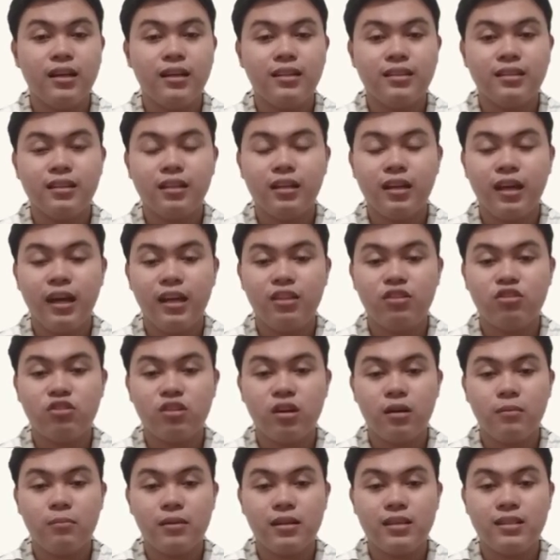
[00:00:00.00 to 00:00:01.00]
the K
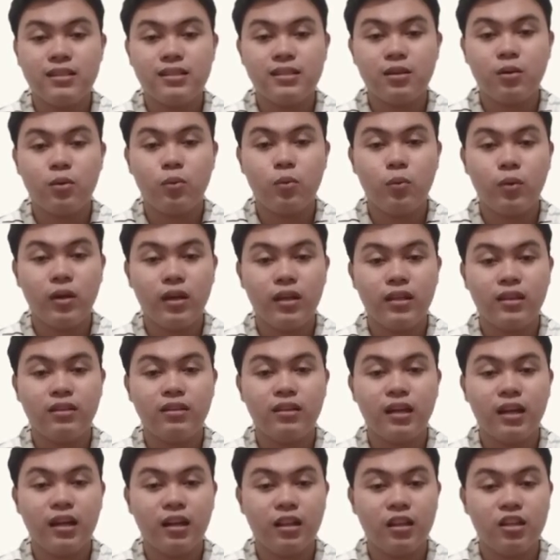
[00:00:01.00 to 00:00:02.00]
dramas with
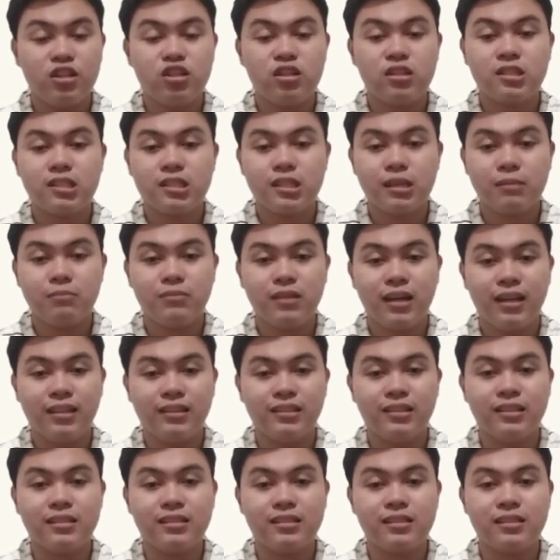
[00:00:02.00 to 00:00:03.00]
English
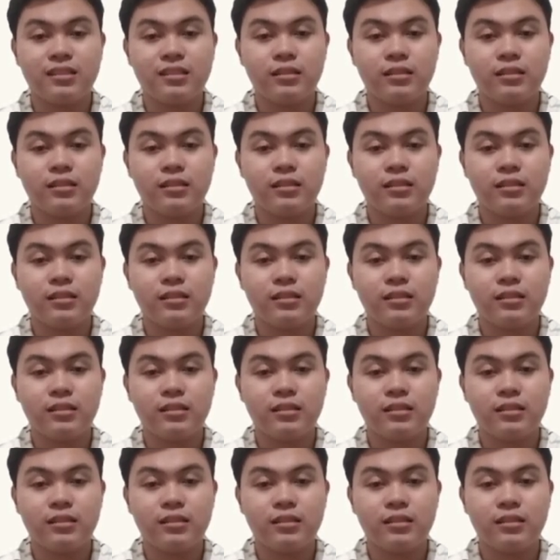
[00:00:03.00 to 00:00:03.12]
subtitles.